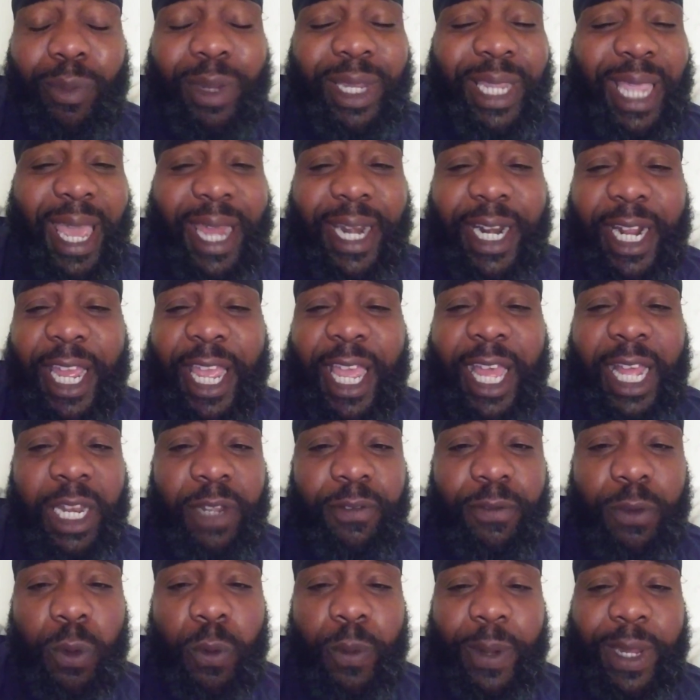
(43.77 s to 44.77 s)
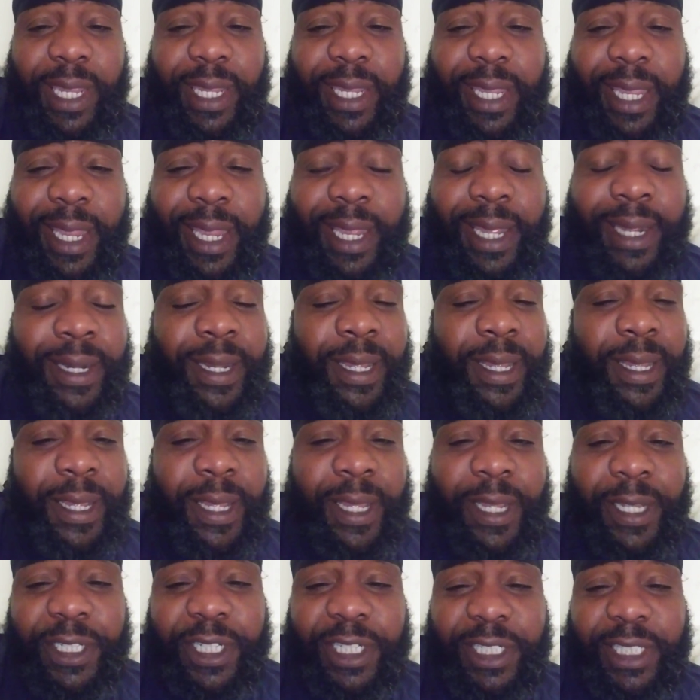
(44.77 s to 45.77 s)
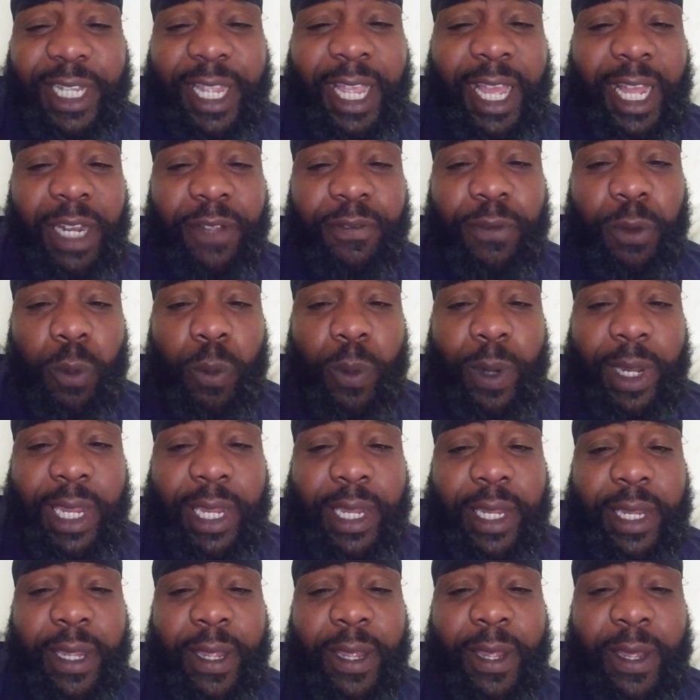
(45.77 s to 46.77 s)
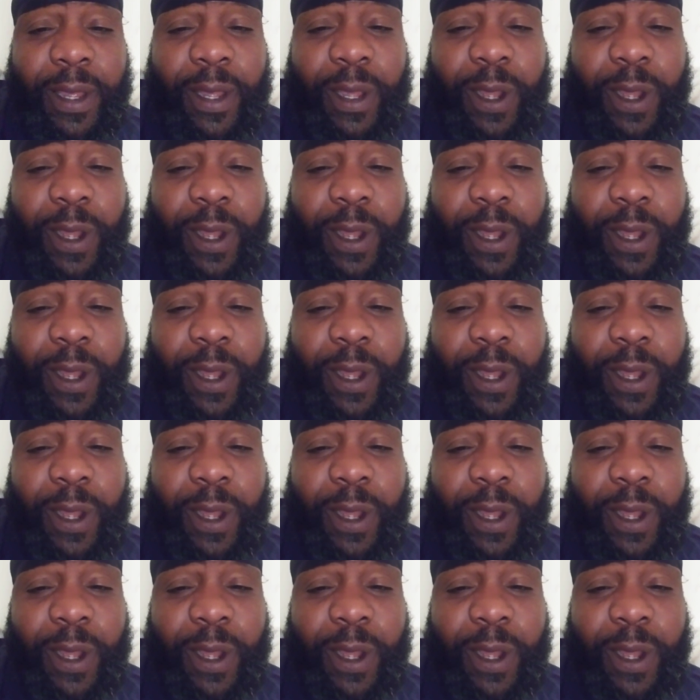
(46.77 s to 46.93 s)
We had a hell of a weekend, just a hell of a week.